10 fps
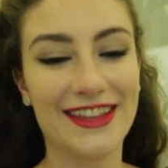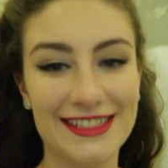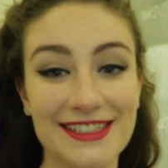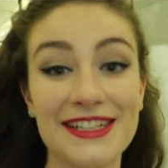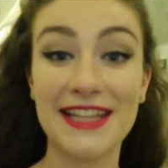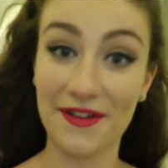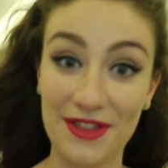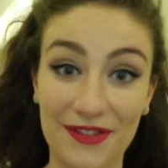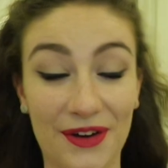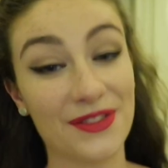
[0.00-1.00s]
This is the
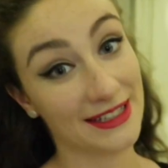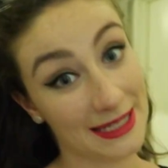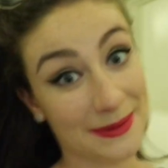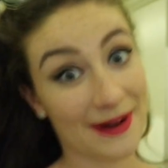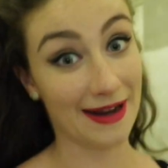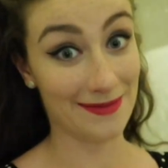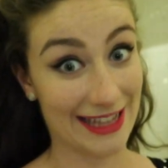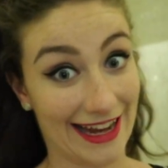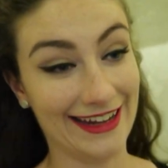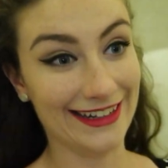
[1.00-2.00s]
seventh floor, this is where I'm
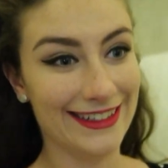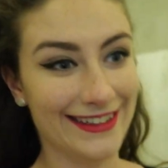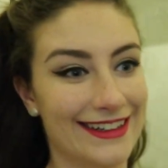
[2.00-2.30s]
staying.